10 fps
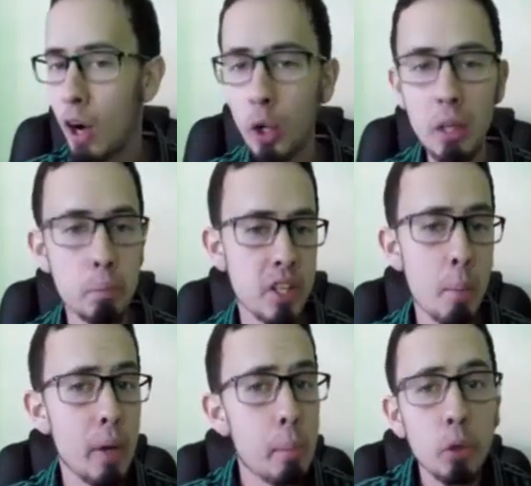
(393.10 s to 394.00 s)
I know that
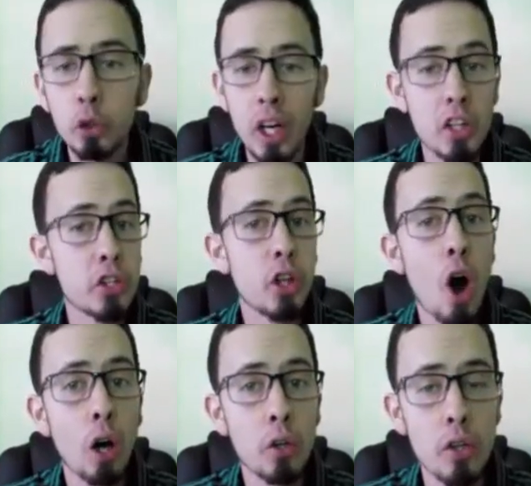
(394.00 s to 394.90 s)
some people trade
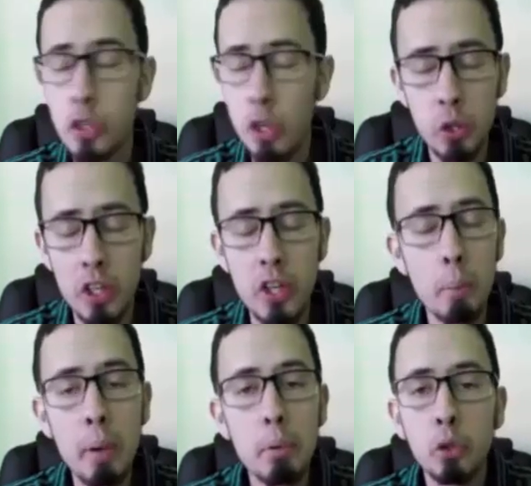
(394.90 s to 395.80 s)
stocks. So sorry,
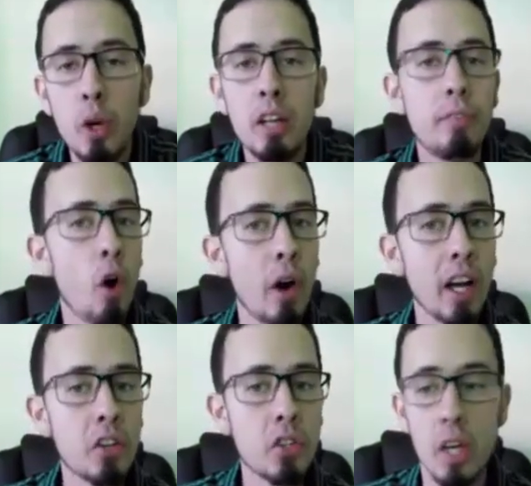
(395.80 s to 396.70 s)
some people trade
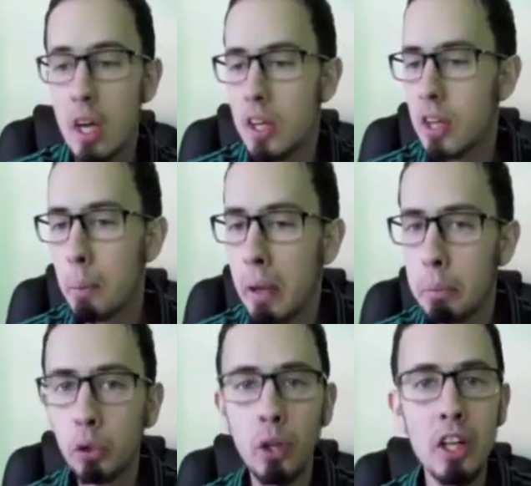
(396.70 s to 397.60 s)
forex. Some
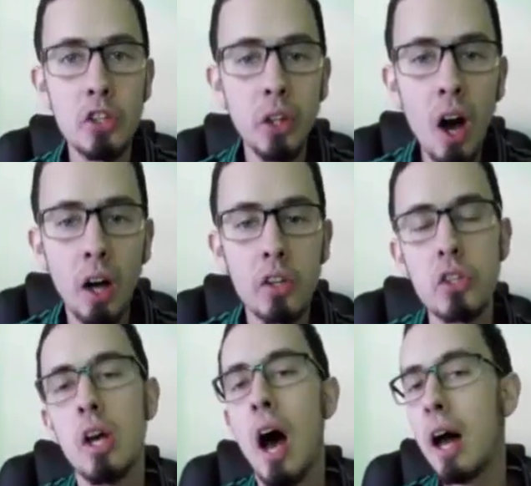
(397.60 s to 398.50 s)
people trade
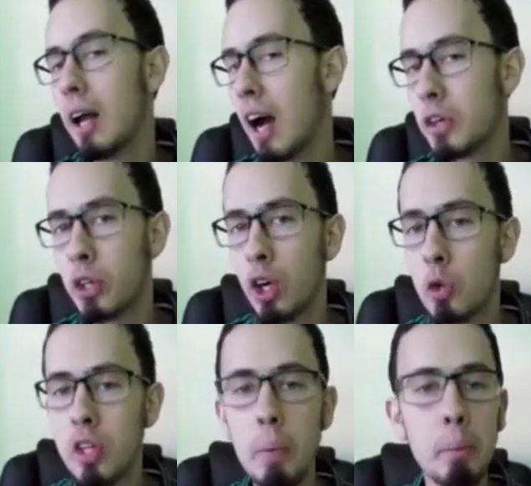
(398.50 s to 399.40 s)
stocks, and I also
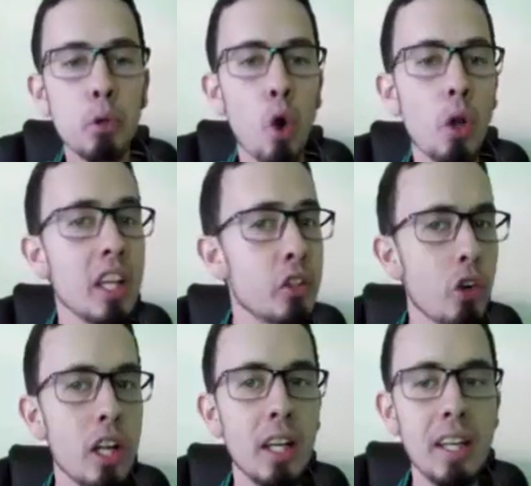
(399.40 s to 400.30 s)
know some people who only
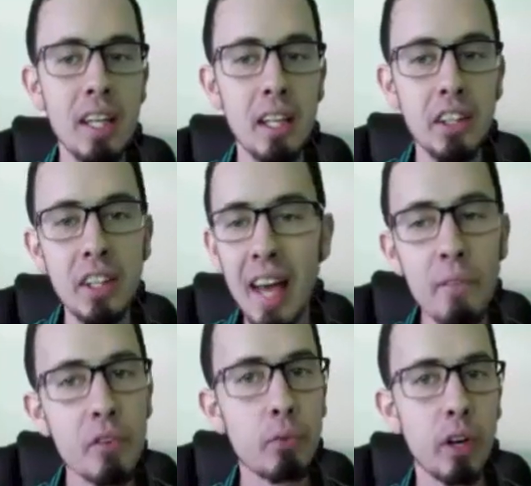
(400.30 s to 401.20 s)
trade E T
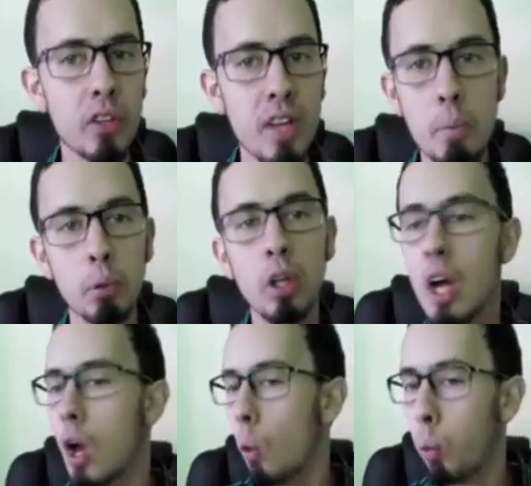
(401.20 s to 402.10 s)
Fs, for example.